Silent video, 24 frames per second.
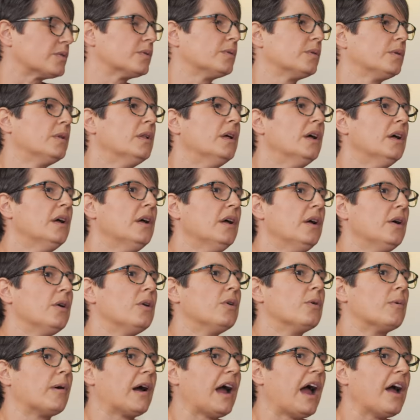school
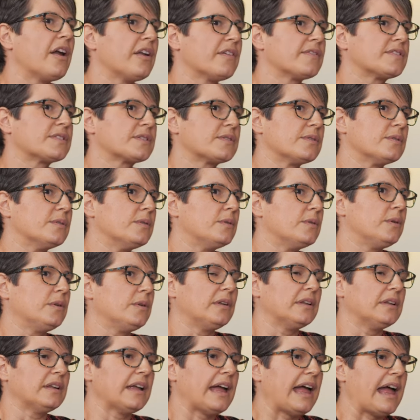who were out of
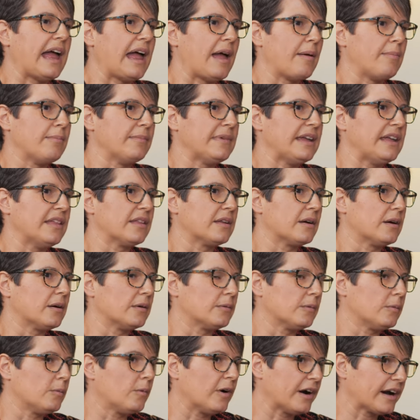school, um, either
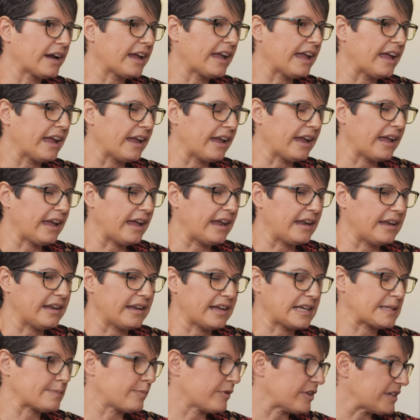working in
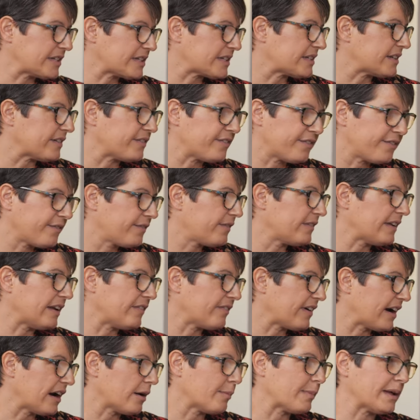exploitative
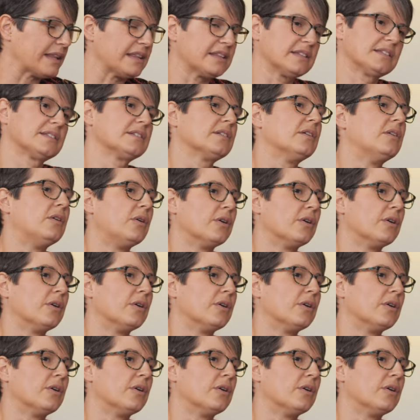environments mm-hmm.